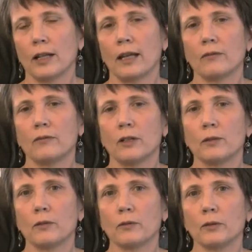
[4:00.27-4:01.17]
on how to
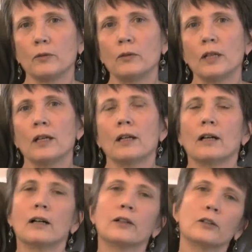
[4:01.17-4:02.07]
follow through
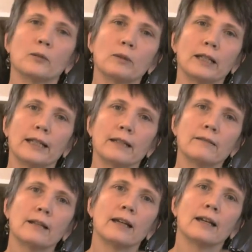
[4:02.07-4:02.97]
on your plan.
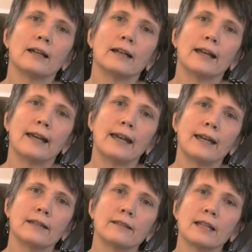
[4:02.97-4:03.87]

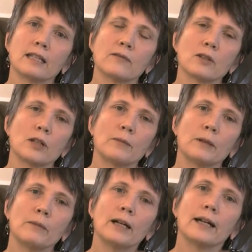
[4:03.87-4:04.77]
And thanks for
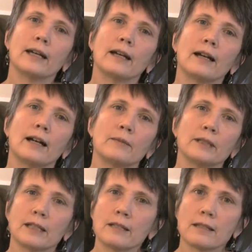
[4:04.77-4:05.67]
stopping by. I'm a
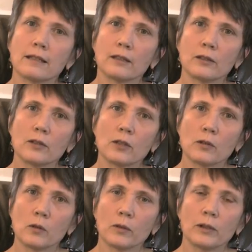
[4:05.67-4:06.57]
licensed clinical
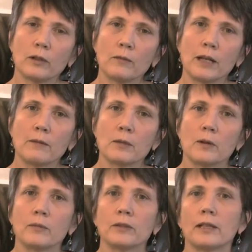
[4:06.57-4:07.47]
social worker. My name is
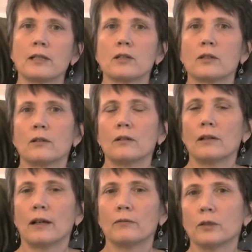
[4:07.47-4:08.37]
Barbara Lester.
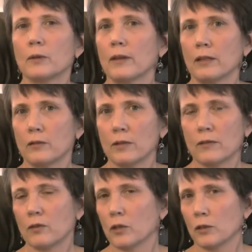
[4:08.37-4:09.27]
I've worked with hundreds
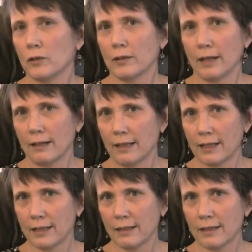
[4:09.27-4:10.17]
of children and
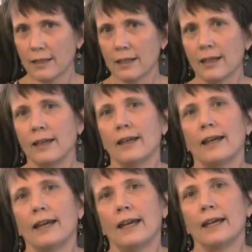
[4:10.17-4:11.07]
adolescents.
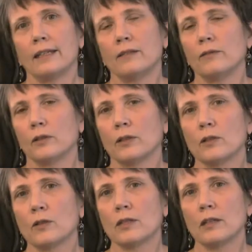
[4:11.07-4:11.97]
And if you're
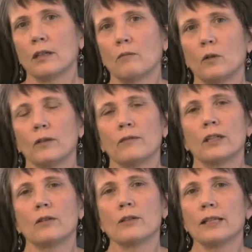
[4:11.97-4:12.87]
interested in more
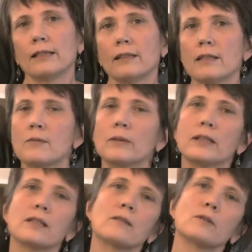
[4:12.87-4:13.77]
videos like this,
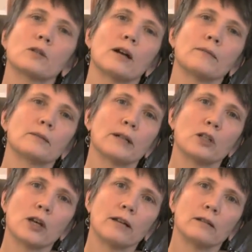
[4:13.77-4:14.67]
please subscribe to my
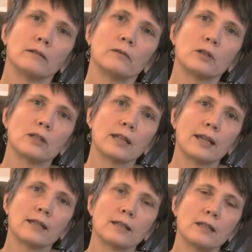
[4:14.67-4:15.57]
channel, which is
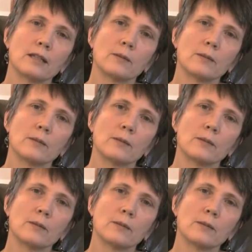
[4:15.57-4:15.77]
ASD